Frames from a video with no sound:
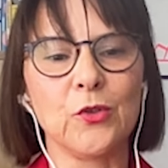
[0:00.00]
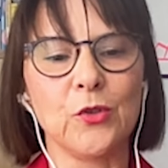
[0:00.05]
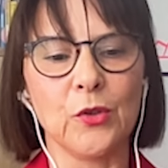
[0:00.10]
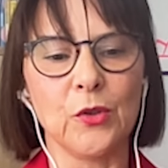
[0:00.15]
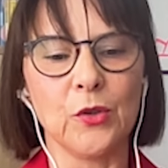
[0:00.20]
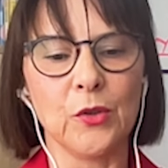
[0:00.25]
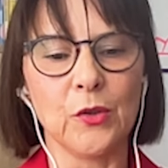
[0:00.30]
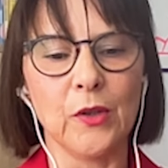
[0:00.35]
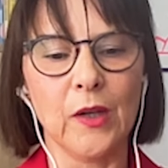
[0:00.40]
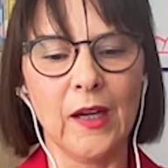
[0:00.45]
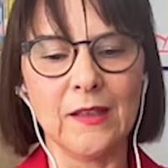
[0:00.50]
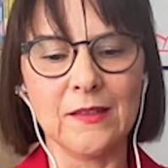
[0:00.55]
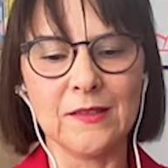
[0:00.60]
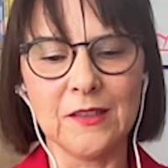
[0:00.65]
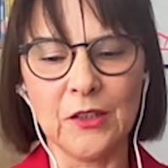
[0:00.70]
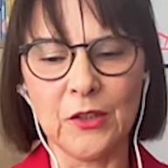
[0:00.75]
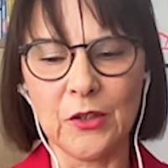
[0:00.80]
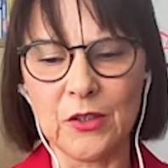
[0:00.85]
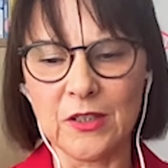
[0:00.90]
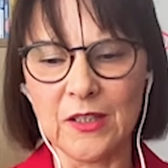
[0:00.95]

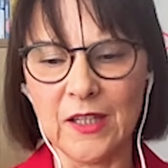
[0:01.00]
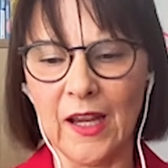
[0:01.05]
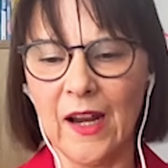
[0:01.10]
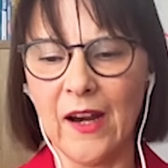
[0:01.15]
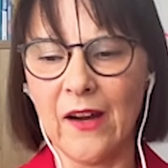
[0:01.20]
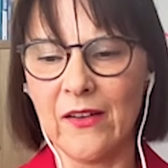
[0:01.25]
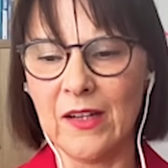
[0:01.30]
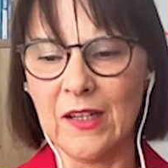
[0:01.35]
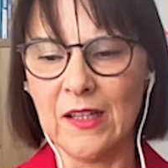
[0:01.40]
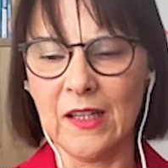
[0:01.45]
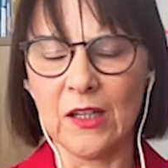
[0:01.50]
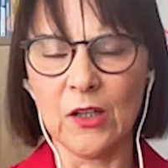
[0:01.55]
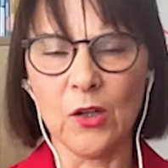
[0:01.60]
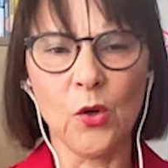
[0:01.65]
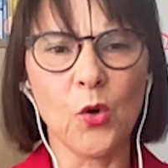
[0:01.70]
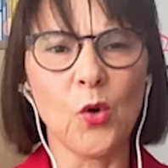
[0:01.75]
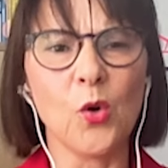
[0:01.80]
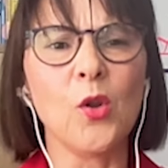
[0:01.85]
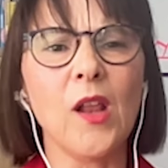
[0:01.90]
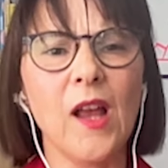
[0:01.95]
daring and
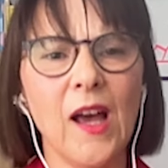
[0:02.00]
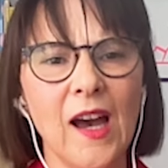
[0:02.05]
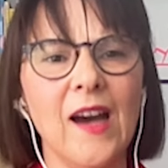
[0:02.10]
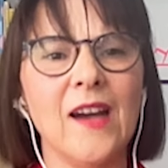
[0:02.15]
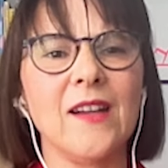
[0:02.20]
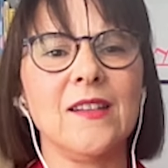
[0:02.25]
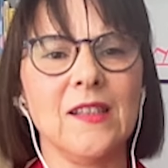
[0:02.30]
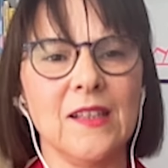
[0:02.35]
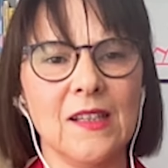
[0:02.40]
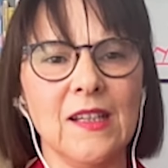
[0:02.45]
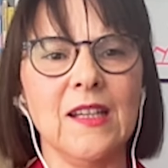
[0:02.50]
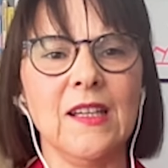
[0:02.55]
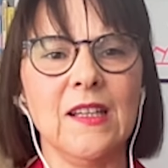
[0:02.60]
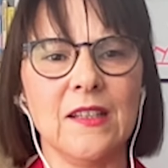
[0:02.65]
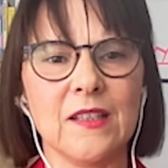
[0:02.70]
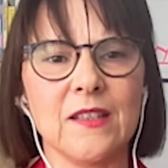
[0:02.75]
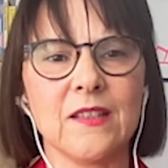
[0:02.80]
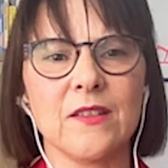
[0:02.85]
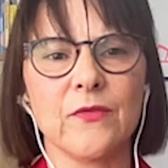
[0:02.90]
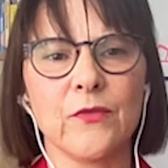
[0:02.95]
wholehearted
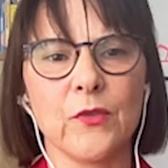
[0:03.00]
leaders.